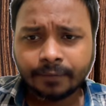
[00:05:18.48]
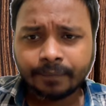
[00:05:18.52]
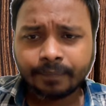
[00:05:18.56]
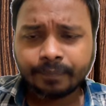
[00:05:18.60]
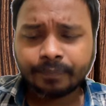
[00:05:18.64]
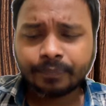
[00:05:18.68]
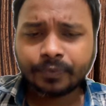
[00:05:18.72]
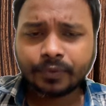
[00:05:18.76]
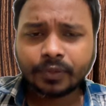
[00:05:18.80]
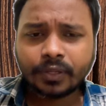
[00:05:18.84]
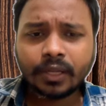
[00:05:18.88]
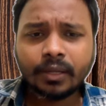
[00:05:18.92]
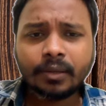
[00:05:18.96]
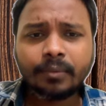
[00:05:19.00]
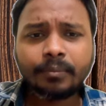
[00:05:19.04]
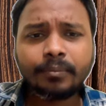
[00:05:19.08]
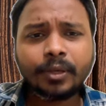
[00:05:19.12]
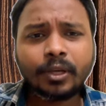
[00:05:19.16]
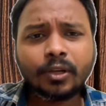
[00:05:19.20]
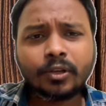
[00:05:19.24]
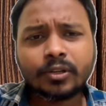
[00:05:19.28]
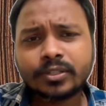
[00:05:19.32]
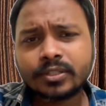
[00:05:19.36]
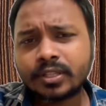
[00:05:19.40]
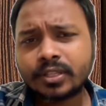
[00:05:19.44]
Okay,
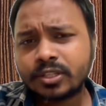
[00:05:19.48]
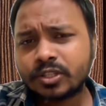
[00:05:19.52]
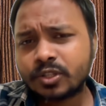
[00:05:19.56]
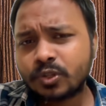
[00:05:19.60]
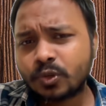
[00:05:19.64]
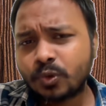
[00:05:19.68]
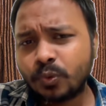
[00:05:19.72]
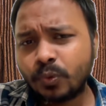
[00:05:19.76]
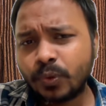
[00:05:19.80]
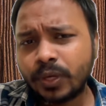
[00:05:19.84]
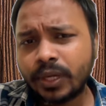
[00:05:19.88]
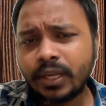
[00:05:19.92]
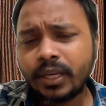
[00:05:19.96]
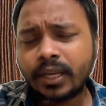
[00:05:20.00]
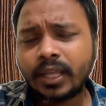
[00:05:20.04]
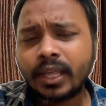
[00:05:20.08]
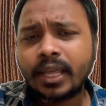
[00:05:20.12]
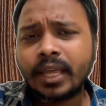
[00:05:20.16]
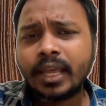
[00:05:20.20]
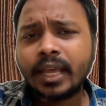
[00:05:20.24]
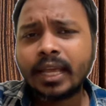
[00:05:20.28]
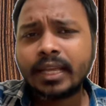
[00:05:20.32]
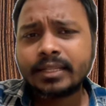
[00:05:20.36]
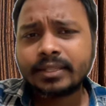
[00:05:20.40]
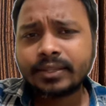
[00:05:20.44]
because this
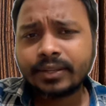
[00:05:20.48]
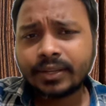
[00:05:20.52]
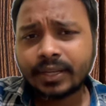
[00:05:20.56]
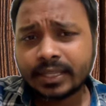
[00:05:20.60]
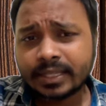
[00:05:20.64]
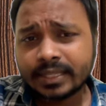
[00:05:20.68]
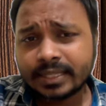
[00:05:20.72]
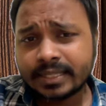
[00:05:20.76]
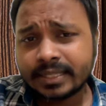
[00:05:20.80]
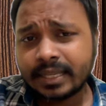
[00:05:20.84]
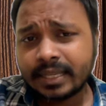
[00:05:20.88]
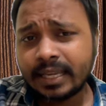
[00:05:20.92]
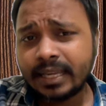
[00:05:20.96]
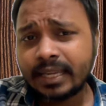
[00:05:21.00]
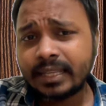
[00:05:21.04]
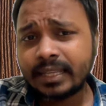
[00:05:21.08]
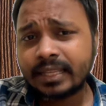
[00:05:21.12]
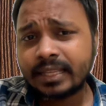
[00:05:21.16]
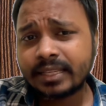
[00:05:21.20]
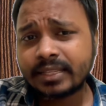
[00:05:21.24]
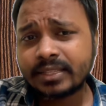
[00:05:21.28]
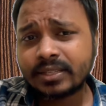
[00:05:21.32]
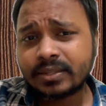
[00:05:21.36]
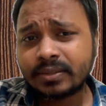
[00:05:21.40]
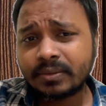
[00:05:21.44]
queen, as you can see,
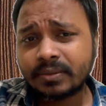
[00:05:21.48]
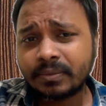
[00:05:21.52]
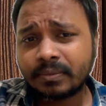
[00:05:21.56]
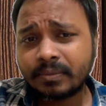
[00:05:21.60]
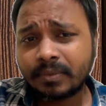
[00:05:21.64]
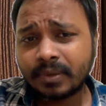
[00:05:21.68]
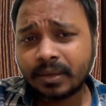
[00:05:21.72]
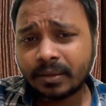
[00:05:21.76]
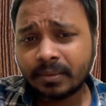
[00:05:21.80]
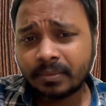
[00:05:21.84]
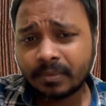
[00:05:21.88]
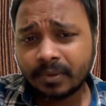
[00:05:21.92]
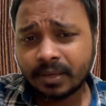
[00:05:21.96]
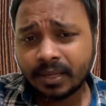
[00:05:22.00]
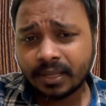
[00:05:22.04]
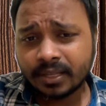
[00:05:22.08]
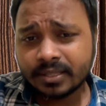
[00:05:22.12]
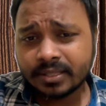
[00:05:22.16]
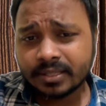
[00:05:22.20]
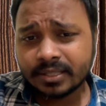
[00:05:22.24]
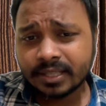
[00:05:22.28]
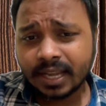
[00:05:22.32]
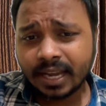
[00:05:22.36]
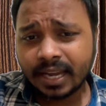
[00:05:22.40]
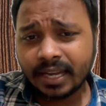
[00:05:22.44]
this
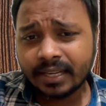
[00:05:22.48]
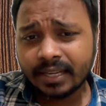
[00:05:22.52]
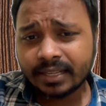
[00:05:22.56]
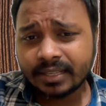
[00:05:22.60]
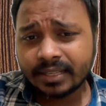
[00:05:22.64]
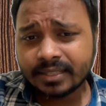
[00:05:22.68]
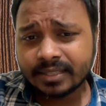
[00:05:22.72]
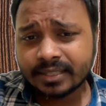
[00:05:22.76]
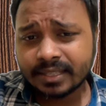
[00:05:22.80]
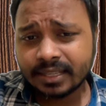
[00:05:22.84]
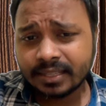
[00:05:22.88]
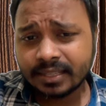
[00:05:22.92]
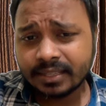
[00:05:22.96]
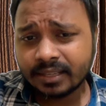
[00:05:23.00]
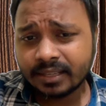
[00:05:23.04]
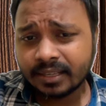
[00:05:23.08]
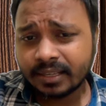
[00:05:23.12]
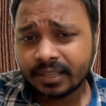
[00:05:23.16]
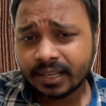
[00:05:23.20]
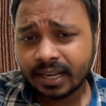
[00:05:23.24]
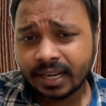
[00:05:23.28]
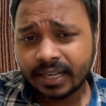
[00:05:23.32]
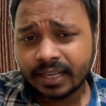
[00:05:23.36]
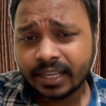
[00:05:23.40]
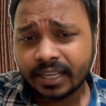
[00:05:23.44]
knight, the c3
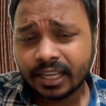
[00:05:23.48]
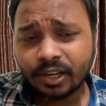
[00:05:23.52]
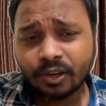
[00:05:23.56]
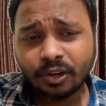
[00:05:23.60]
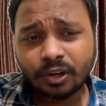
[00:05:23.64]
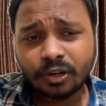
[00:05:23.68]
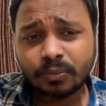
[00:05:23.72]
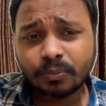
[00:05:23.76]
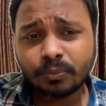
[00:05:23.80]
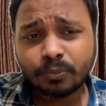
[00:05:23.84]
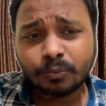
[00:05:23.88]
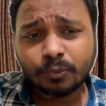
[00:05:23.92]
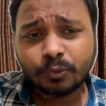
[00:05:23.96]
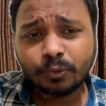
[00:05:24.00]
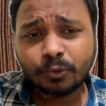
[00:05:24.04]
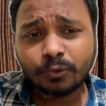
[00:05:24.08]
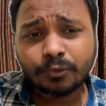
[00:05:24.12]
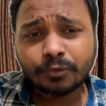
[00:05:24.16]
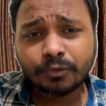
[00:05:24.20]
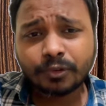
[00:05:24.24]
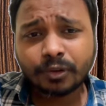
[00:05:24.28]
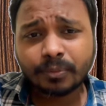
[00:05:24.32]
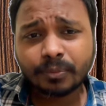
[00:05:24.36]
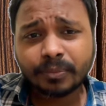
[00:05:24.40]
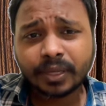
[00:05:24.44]
knight cannot move
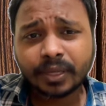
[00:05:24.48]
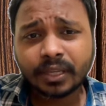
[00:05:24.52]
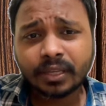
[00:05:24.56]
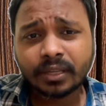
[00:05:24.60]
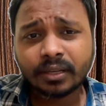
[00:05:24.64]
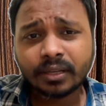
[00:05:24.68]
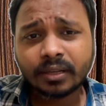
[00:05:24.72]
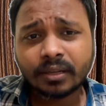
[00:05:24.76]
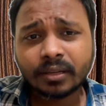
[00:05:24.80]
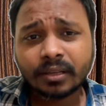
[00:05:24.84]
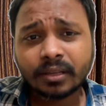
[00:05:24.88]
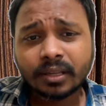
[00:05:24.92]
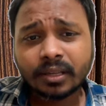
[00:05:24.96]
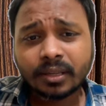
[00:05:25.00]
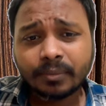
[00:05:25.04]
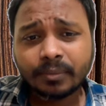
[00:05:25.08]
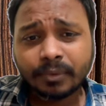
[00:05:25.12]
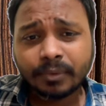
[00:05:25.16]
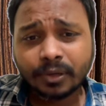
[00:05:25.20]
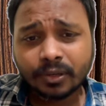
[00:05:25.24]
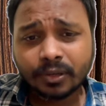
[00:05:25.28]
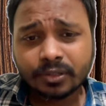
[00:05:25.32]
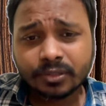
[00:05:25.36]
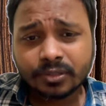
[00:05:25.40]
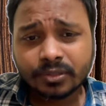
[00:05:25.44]
from here
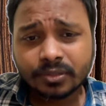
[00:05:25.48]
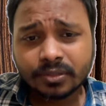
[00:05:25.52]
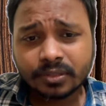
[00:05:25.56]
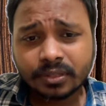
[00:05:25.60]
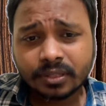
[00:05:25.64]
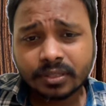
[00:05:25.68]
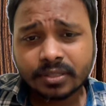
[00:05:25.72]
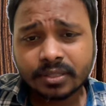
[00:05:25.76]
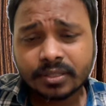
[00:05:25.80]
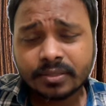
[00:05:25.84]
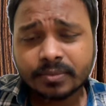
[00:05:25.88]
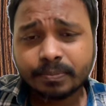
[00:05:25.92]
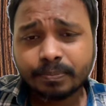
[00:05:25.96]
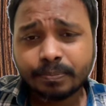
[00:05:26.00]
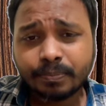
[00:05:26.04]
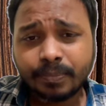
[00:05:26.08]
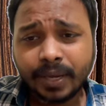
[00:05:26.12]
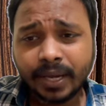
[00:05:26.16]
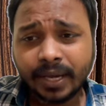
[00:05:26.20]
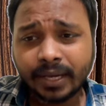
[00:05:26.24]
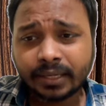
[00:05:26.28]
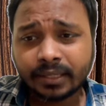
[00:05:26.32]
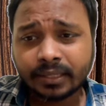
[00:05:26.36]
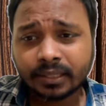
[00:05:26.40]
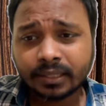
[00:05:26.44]
because this is
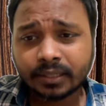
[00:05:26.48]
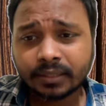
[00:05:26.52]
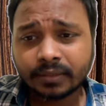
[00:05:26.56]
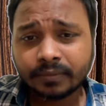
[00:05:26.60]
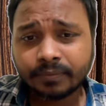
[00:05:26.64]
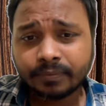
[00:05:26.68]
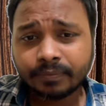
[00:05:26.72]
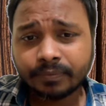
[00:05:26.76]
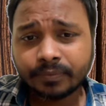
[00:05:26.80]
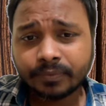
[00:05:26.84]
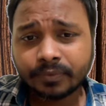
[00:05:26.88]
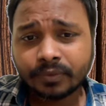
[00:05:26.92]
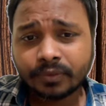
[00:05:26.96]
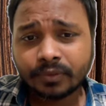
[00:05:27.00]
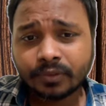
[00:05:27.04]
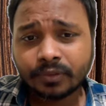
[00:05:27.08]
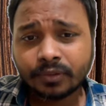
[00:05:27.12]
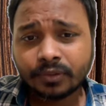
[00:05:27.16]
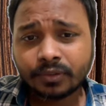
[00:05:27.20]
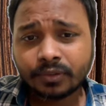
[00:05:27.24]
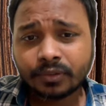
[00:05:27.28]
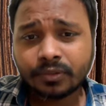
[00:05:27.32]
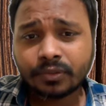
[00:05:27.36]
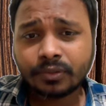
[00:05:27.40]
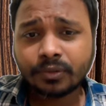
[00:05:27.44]
mate.
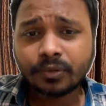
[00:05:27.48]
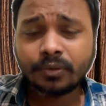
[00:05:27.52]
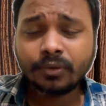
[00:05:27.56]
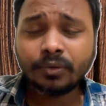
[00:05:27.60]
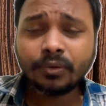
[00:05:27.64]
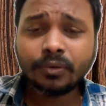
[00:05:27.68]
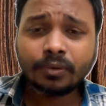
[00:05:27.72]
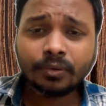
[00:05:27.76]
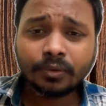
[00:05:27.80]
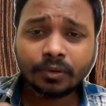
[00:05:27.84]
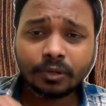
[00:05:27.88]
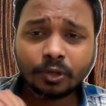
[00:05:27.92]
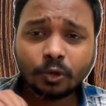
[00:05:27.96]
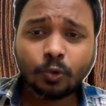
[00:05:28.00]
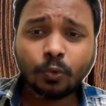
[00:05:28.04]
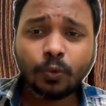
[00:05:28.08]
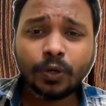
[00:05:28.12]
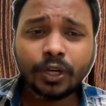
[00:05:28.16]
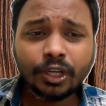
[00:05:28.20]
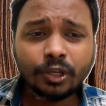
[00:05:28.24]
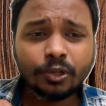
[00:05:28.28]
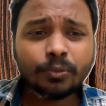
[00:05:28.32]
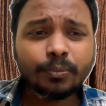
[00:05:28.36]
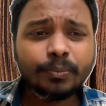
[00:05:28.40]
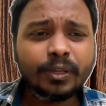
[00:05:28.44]
So
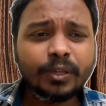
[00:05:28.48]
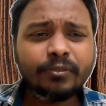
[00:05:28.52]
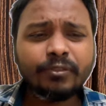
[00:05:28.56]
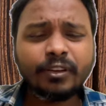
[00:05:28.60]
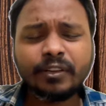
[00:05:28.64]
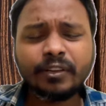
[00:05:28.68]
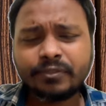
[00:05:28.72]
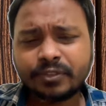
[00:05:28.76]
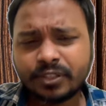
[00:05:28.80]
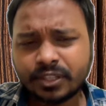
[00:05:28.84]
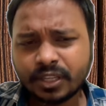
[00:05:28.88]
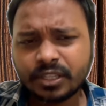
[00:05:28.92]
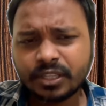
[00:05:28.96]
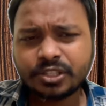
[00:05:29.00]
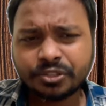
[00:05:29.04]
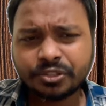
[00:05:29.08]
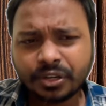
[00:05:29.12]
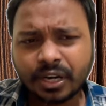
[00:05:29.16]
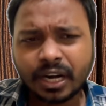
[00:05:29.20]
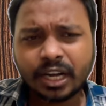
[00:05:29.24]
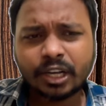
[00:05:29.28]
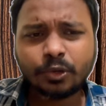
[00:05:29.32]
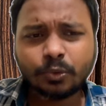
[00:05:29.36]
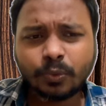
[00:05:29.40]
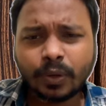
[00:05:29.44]
queen to b5, just
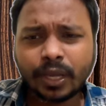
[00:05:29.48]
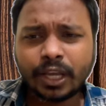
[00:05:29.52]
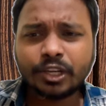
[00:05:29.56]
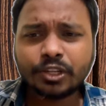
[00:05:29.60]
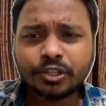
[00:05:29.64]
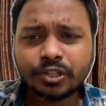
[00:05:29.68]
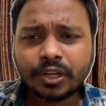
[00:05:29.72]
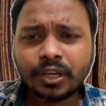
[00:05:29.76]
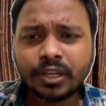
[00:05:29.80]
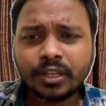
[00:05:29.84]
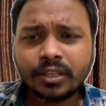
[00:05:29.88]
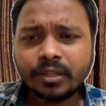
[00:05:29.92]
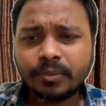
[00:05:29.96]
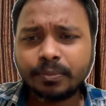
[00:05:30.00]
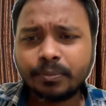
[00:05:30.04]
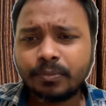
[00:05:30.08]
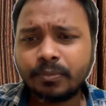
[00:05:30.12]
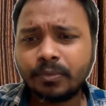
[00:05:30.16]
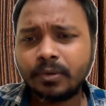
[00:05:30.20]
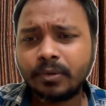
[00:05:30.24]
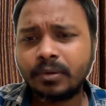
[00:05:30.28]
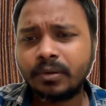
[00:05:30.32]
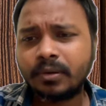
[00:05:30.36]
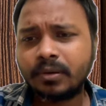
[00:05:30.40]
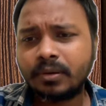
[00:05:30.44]
try to exchange
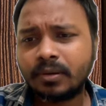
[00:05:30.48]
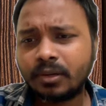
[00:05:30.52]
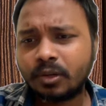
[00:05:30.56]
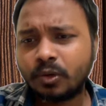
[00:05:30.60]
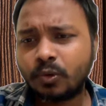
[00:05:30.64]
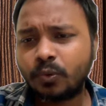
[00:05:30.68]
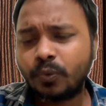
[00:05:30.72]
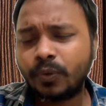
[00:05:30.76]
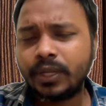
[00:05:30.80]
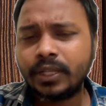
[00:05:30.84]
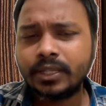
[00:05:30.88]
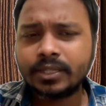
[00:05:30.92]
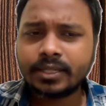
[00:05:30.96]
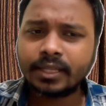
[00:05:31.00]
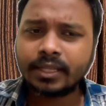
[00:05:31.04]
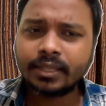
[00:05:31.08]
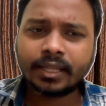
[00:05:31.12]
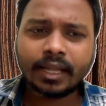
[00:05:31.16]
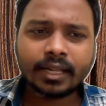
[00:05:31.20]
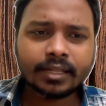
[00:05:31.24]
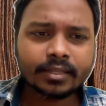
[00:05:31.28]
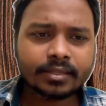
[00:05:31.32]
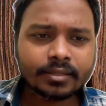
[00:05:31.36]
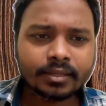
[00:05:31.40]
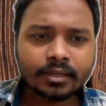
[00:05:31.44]
the queens and
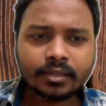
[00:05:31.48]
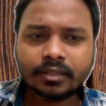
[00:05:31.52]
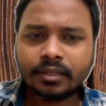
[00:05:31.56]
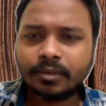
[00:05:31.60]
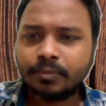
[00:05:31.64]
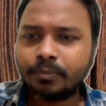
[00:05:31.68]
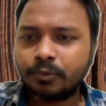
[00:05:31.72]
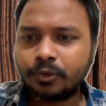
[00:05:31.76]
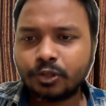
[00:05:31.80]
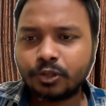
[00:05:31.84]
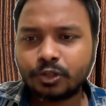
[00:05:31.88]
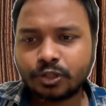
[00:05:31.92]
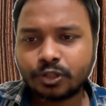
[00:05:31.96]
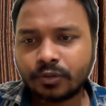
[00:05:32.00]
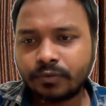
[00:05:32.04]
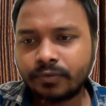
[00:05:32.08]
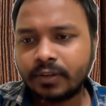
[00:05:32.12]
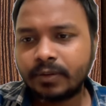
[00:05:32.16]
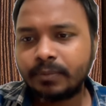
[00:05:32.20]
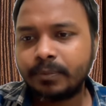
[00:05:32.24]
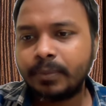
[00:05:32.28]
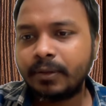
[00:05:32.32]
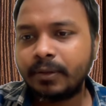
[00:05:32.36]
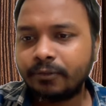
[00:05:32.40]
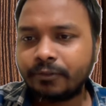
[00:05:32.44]
that's it, the position will
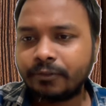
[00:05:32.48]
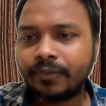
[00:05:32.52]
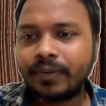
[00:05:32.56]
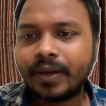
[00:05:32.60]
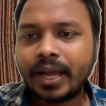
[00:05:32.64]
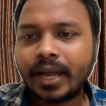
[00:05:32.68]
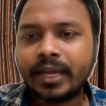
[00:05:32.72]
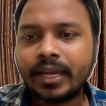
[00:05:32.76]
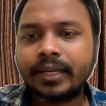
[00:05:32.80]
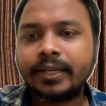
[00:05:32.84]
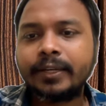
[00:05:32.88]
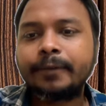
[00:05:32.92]
be fine.